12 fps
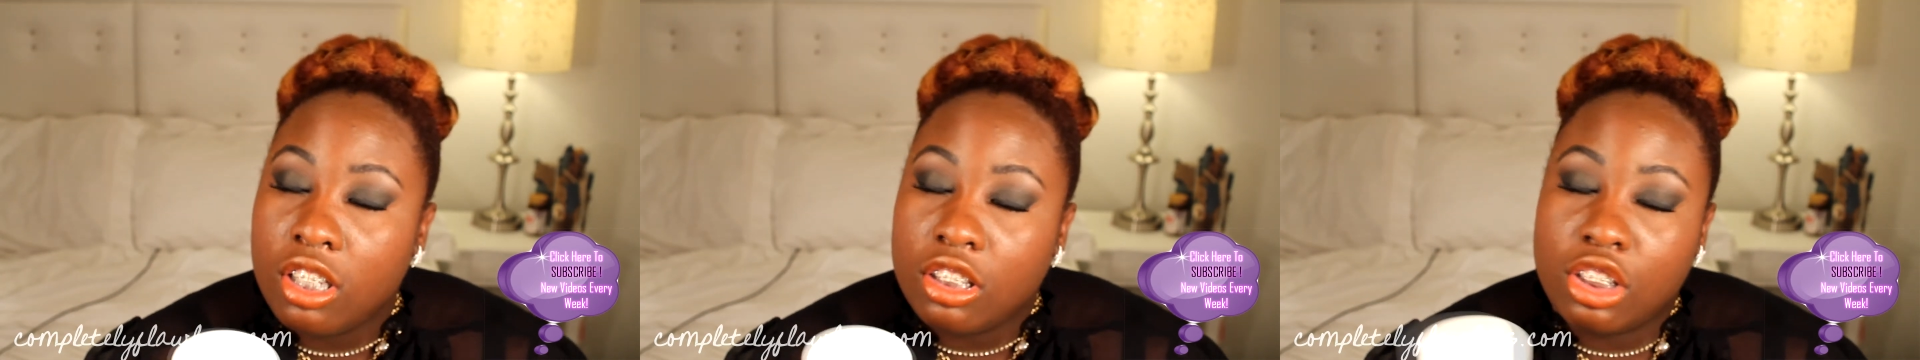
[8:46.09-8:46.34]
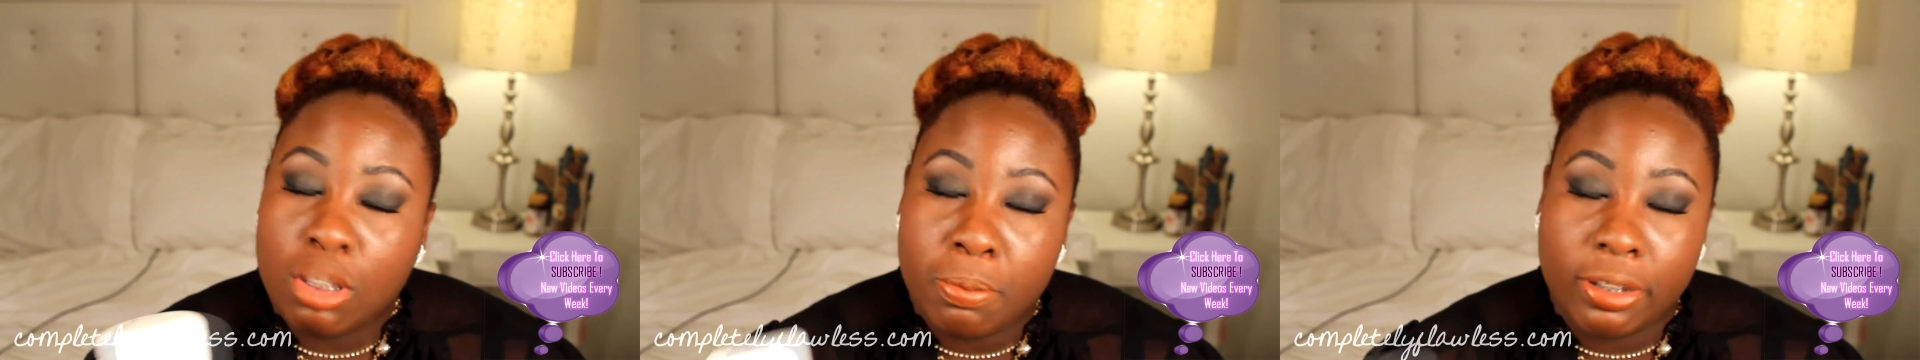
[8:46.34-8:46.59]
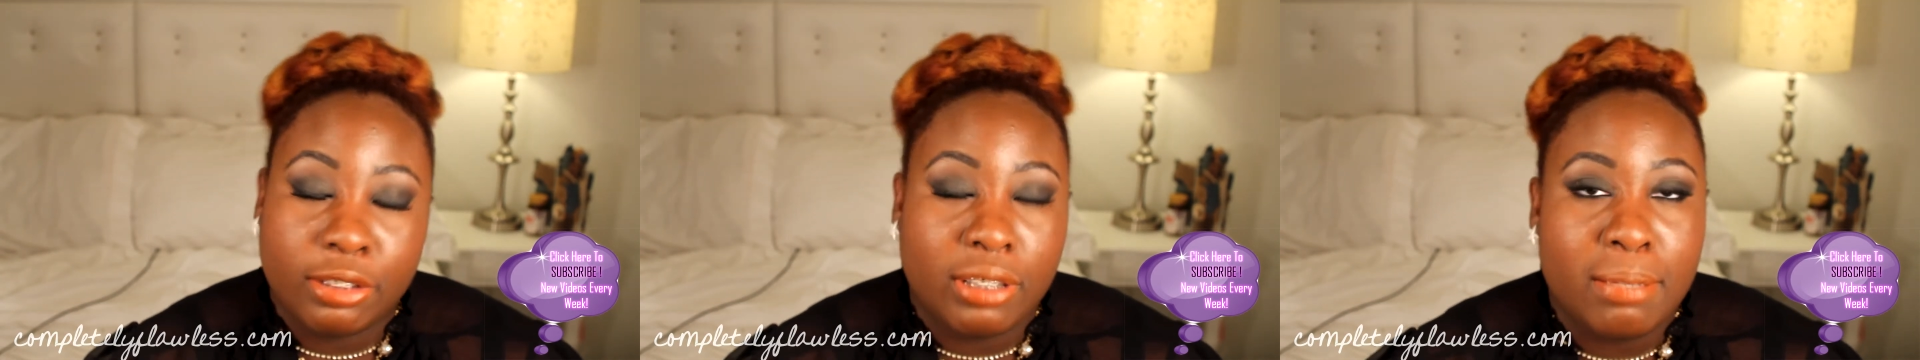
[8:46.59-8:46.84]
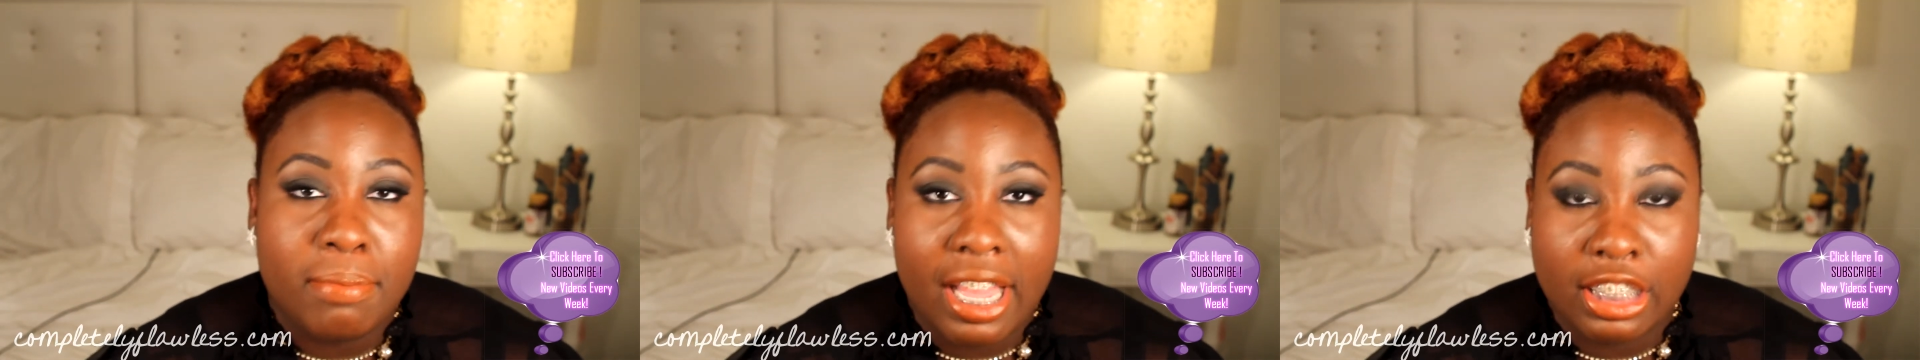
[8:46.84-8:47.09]
super
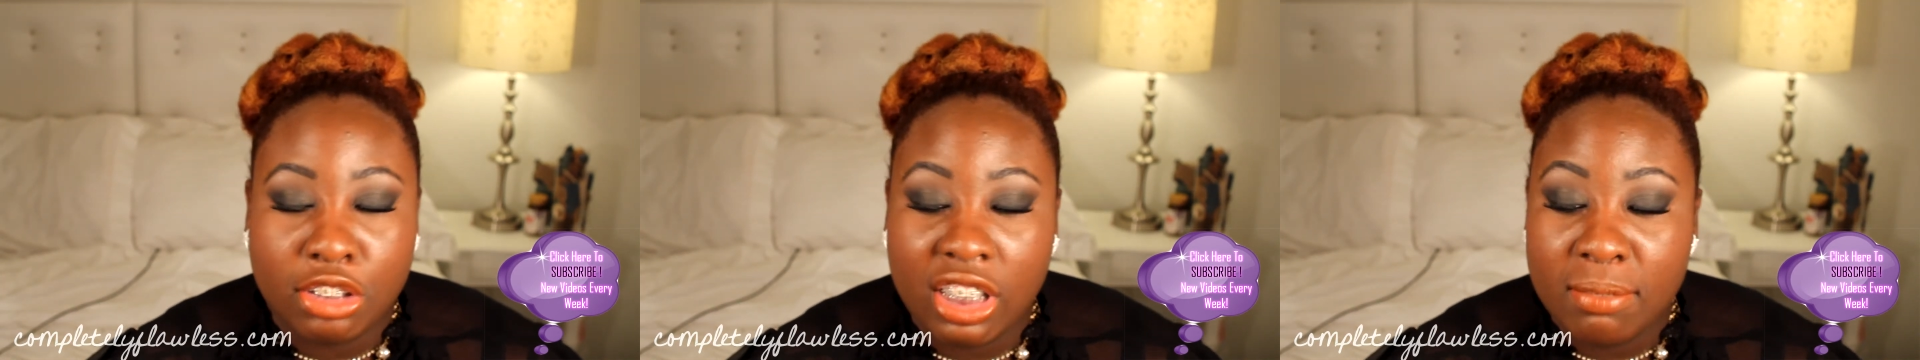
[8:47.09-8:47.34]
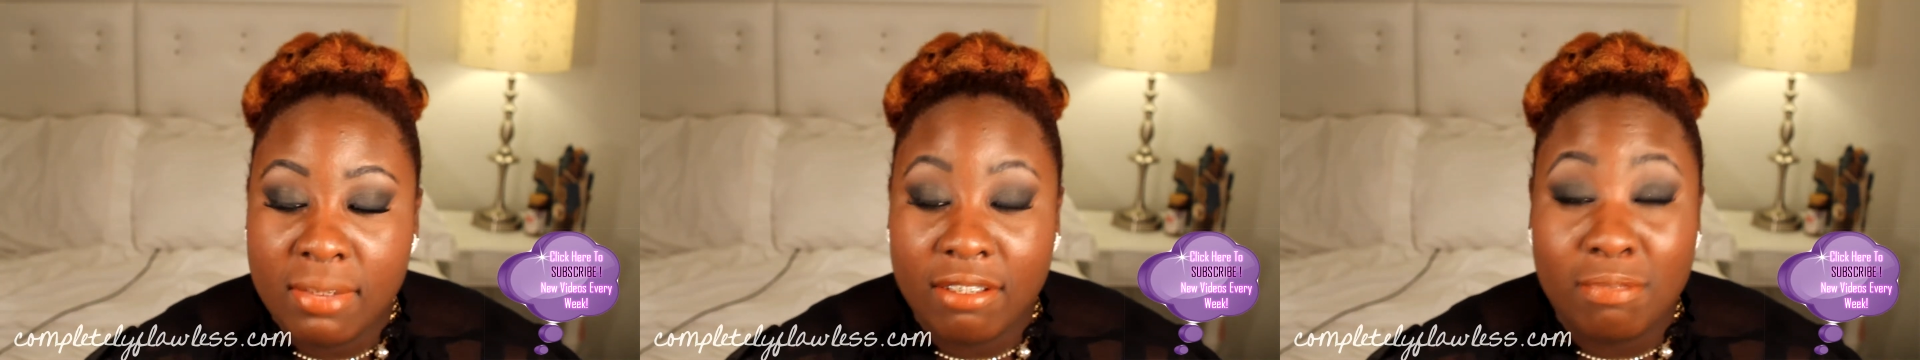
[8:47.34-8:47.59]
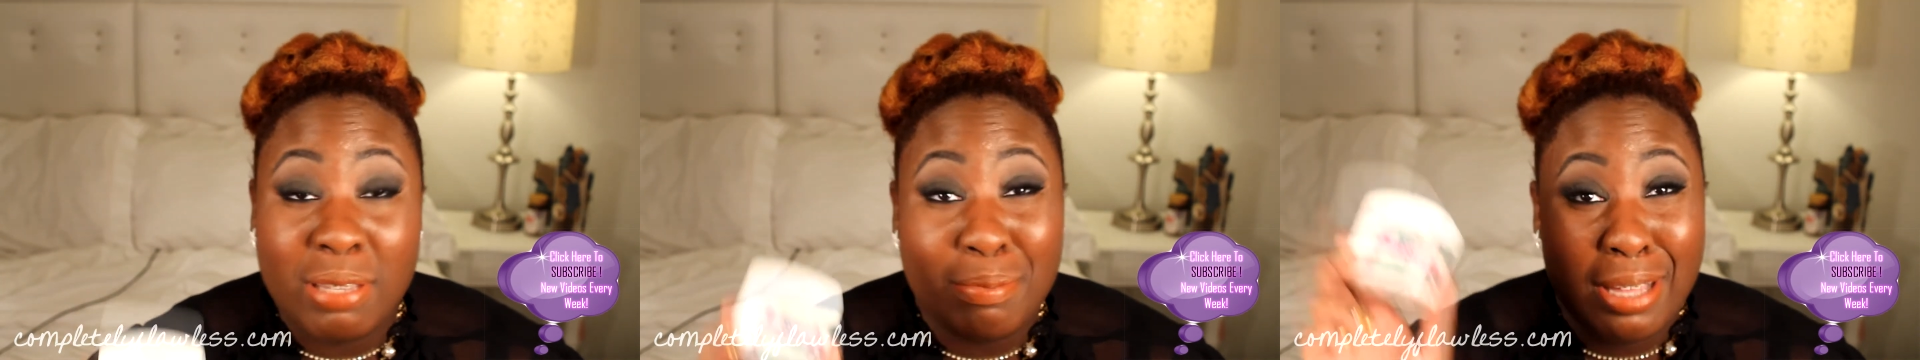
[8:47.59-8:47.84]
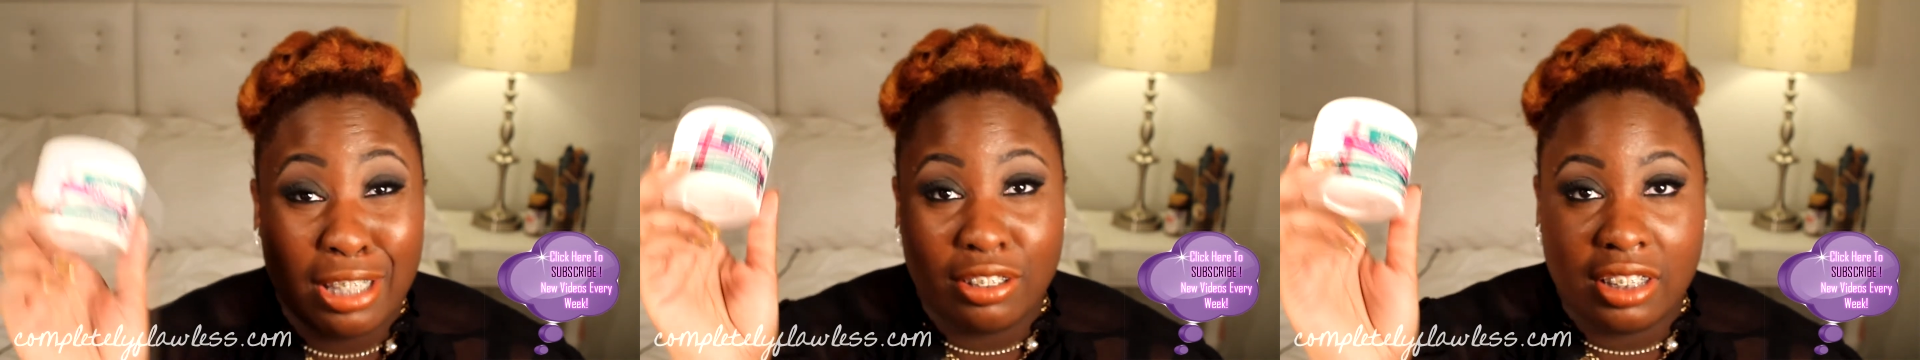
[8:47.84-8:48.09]
sleep back treatment would be
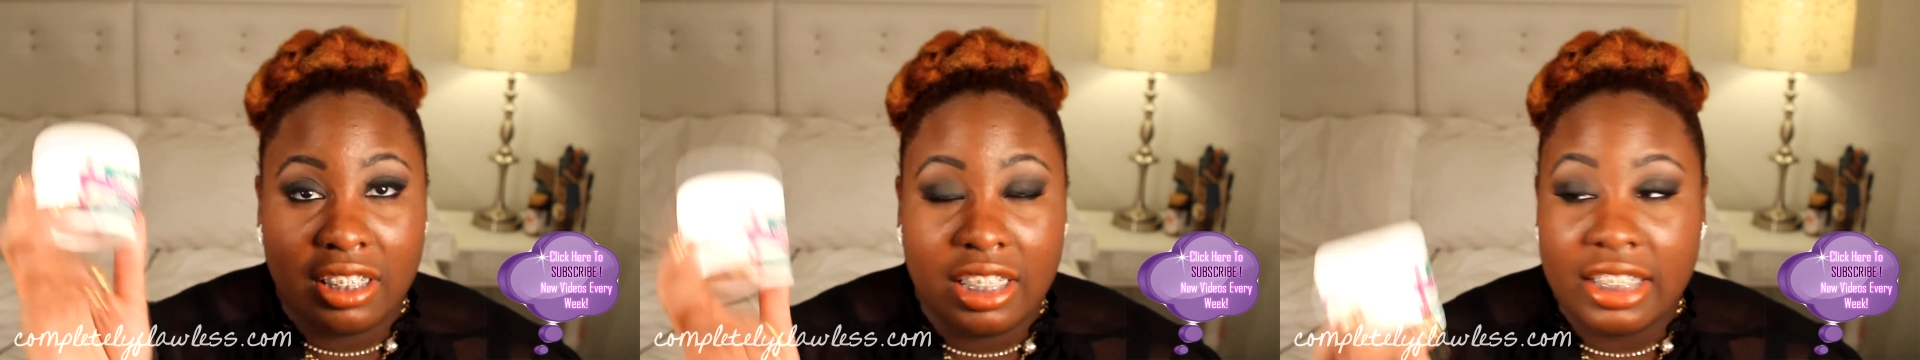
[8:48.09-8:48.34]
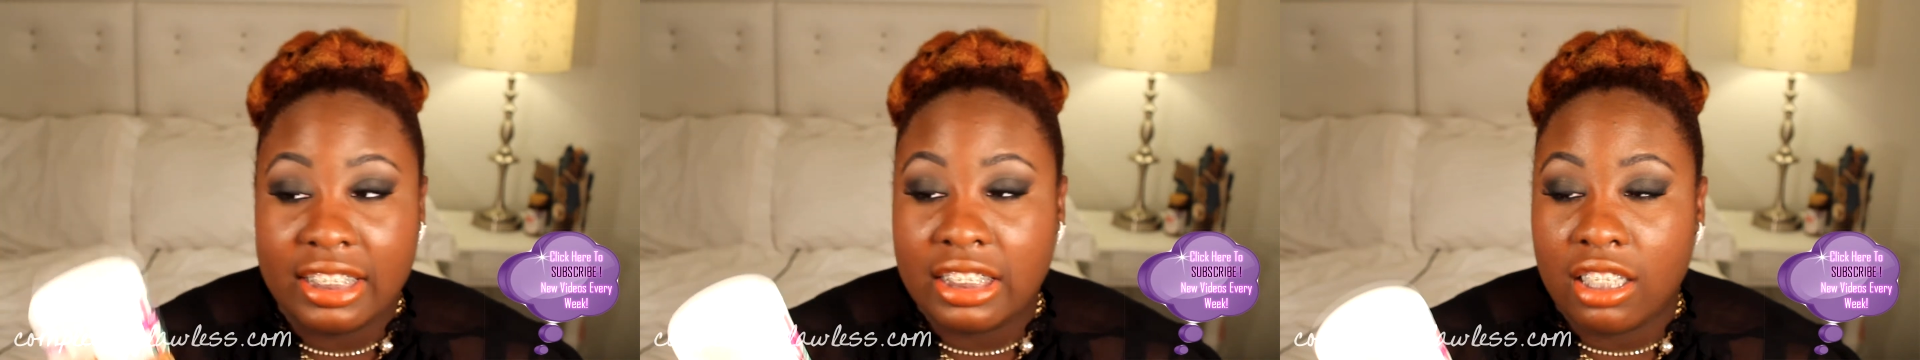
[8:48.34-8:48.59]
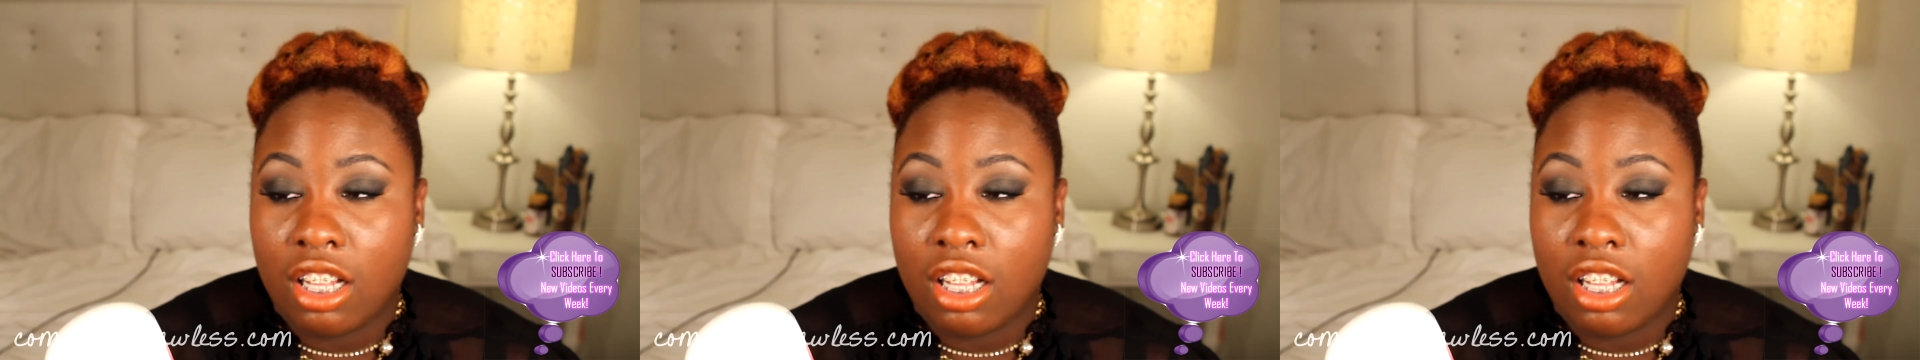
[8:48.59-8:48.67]
better than this.